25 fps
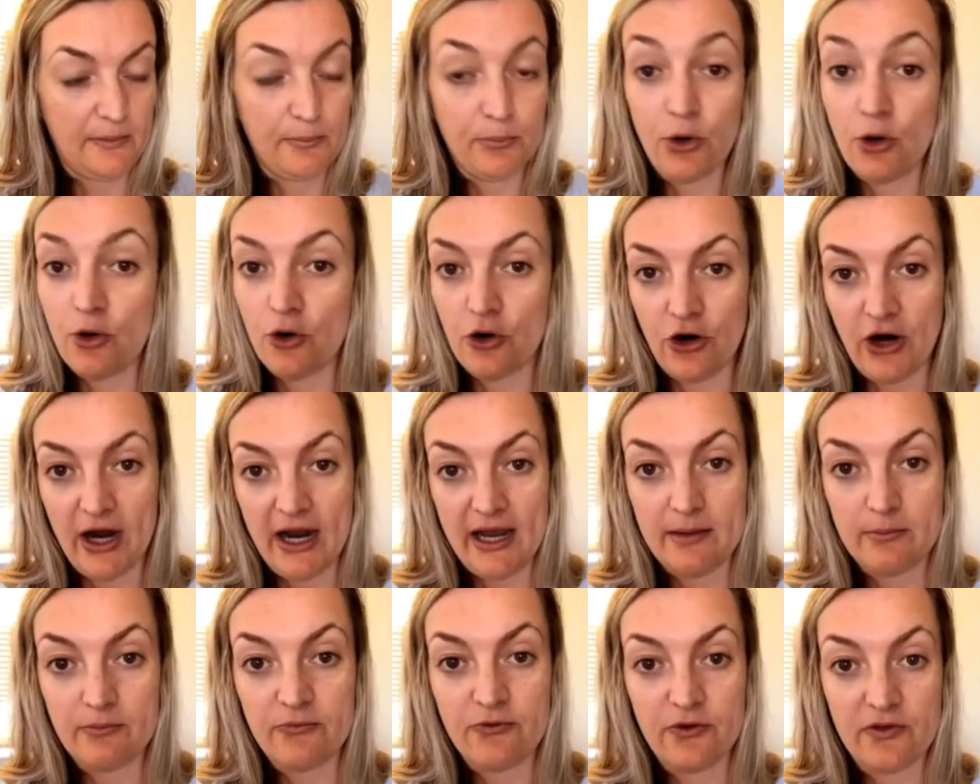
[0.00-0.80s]

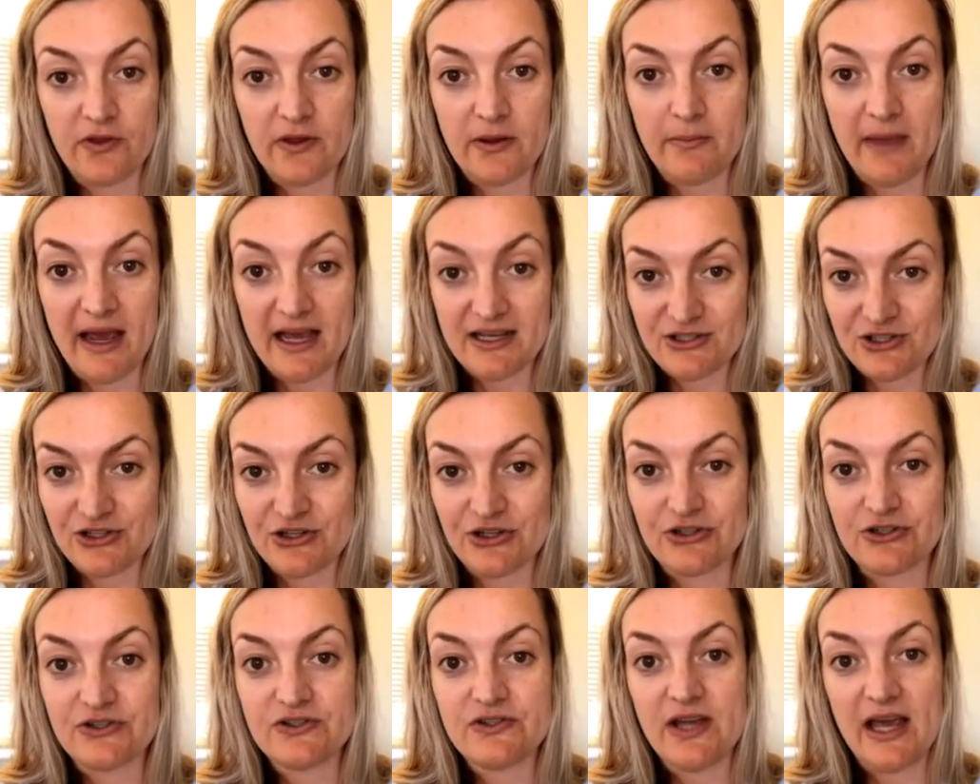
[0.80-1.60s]
program for the
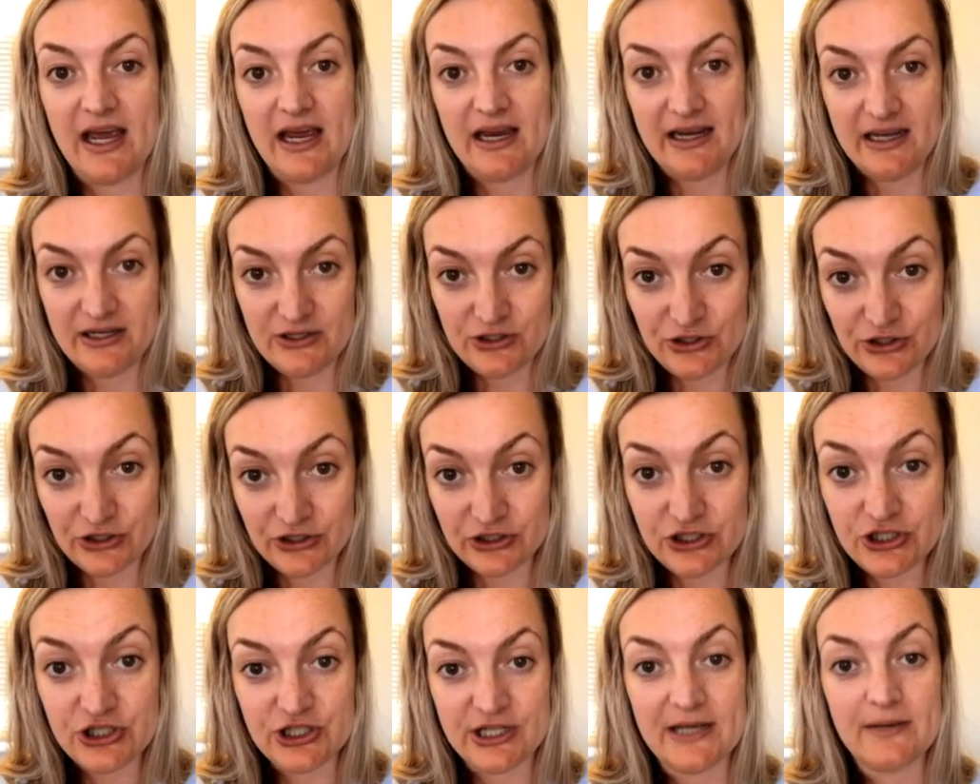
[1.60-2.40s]
master's and
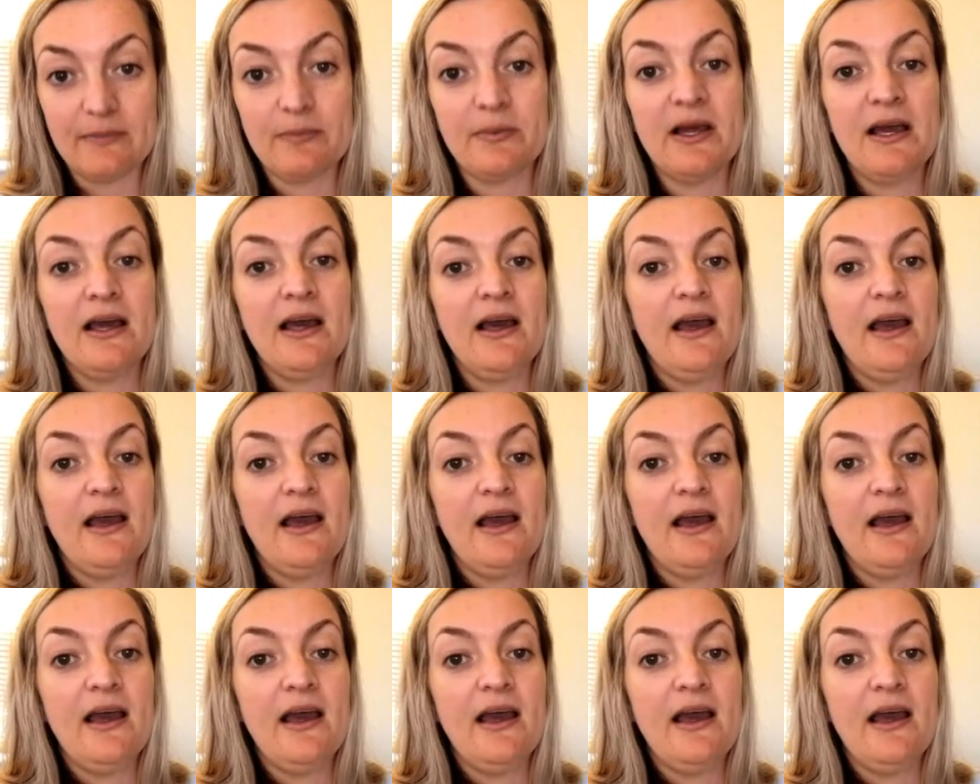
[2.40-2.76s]
internship.